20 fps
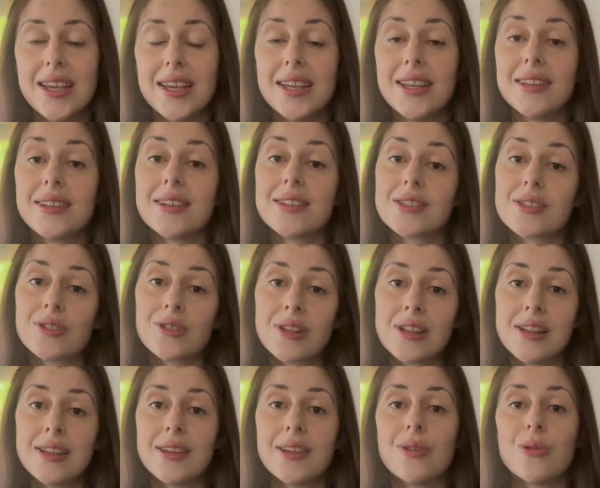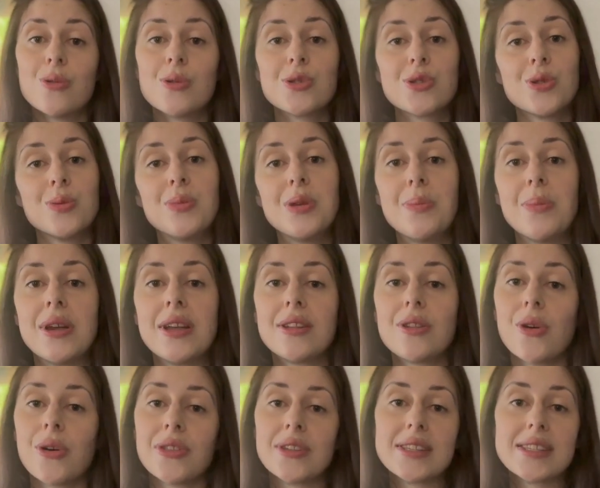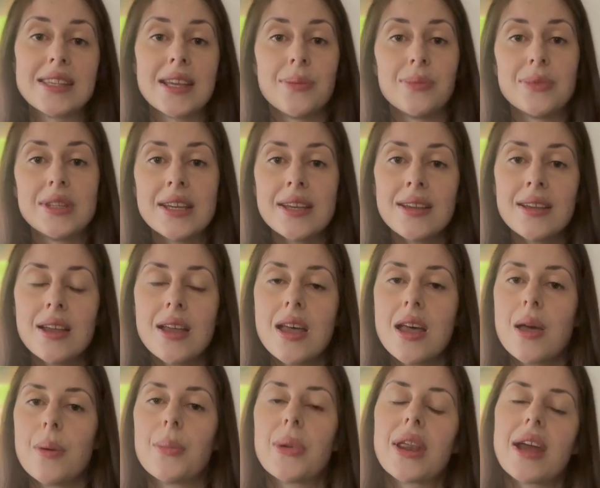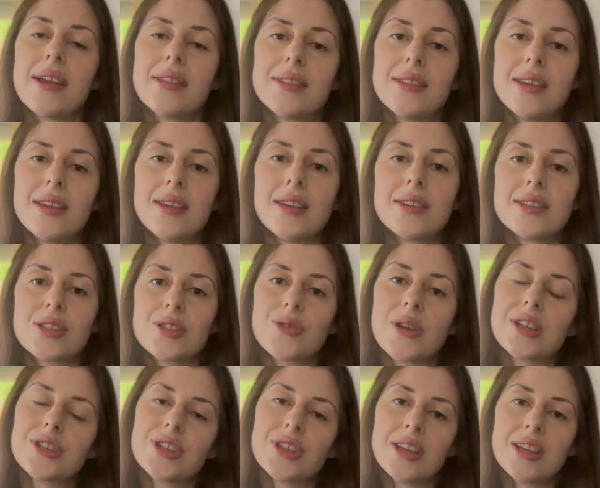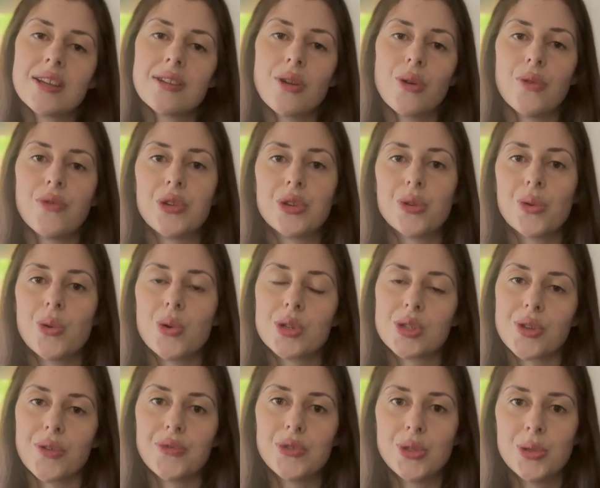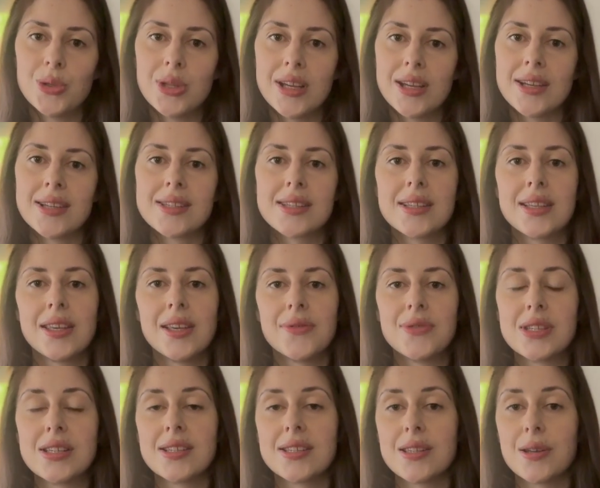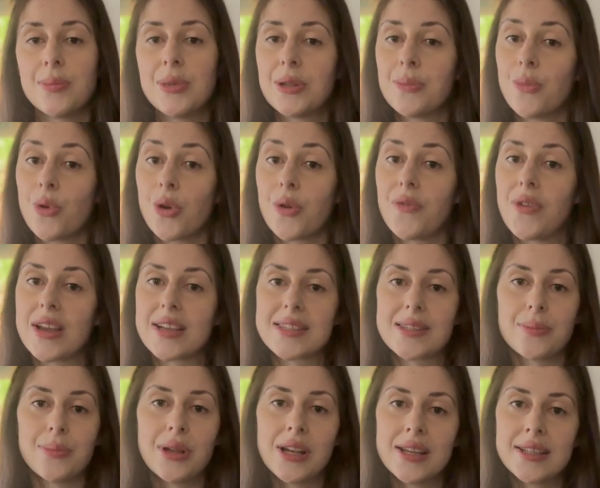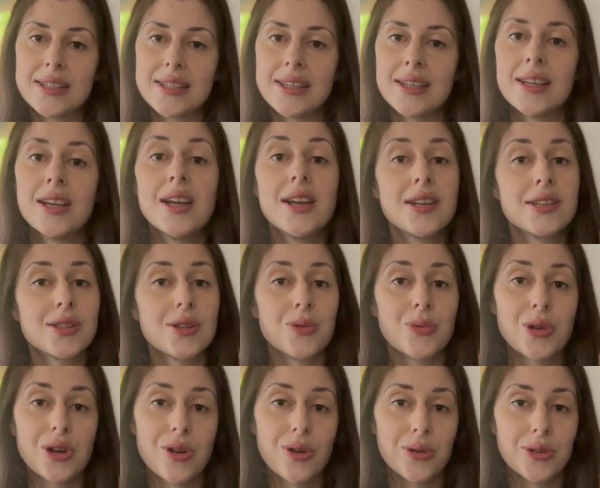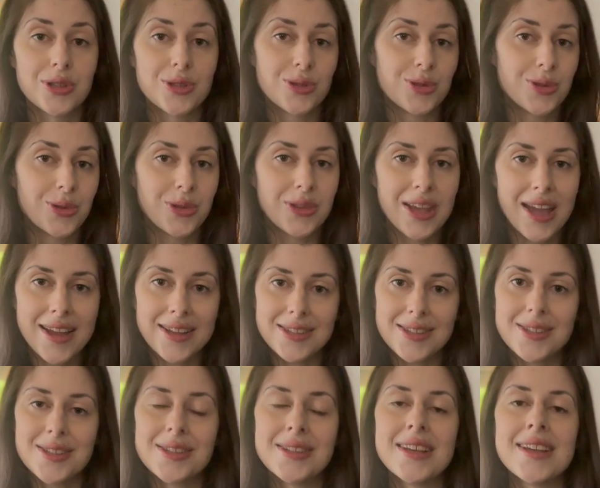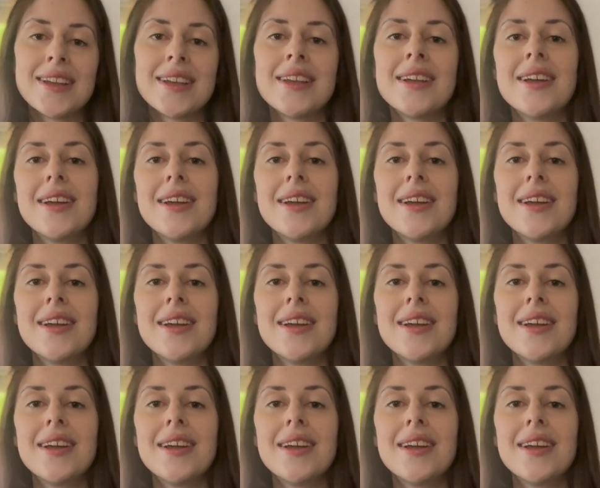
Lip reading: It can certainly also be made on the same day, but I think stretching it over the course of 2 days gives us a bit more flexibility, so we're going to do that today